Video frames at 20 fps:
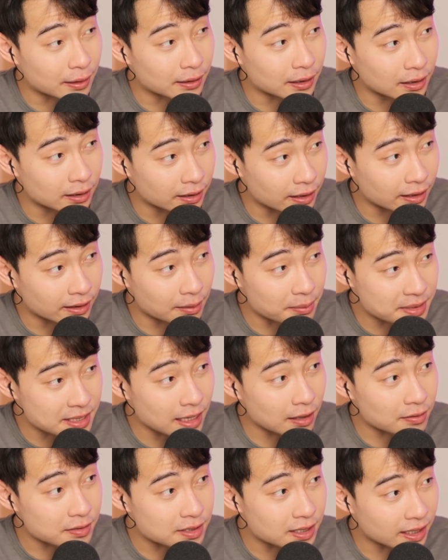it?
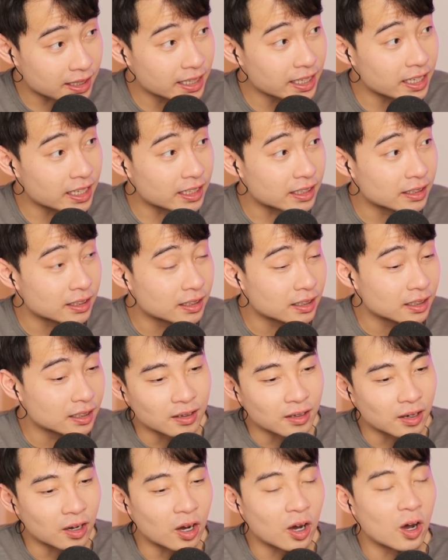Themselves. The kid.
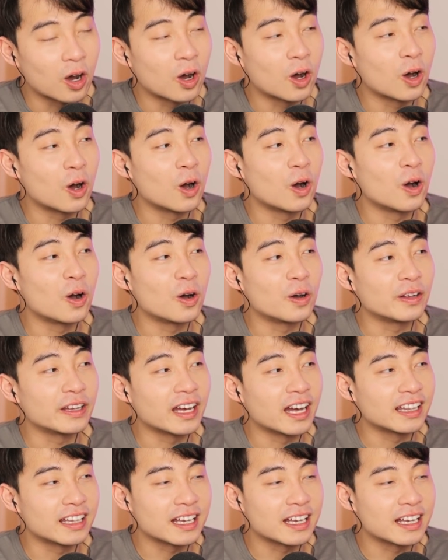Oh, yeah,